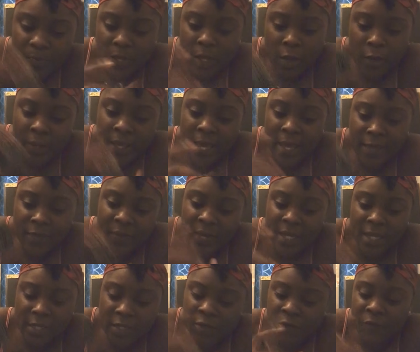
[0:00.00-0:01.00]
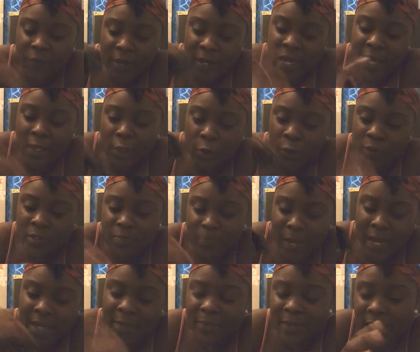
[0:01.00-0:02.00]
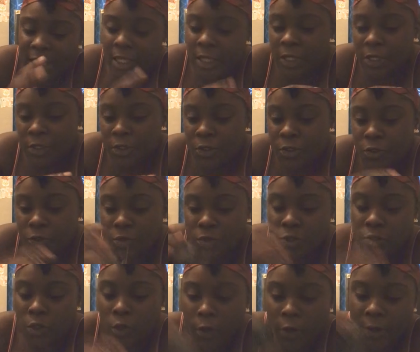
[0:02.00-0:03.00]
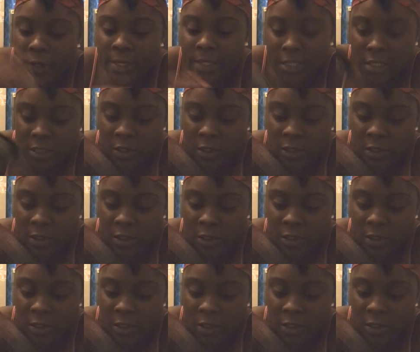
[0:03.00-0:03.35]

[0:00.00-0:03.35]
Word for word: okay they you felt like you was probably being used taurus